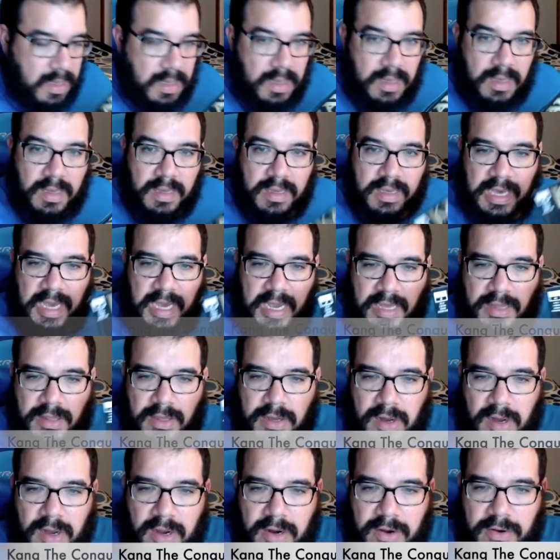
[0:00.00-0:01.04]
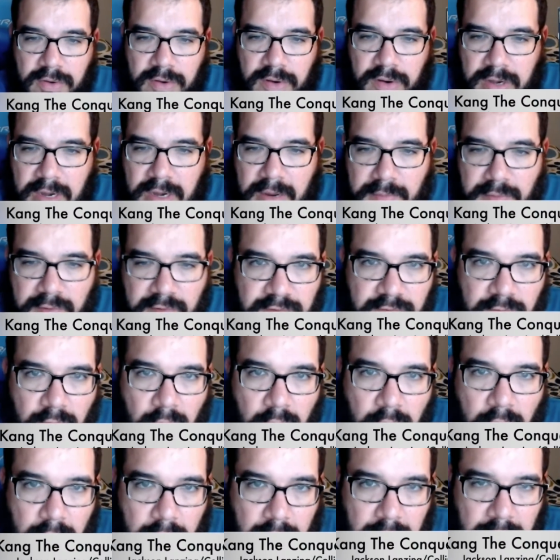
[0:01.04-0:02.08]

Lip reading: Kang the Conqueror, number 4.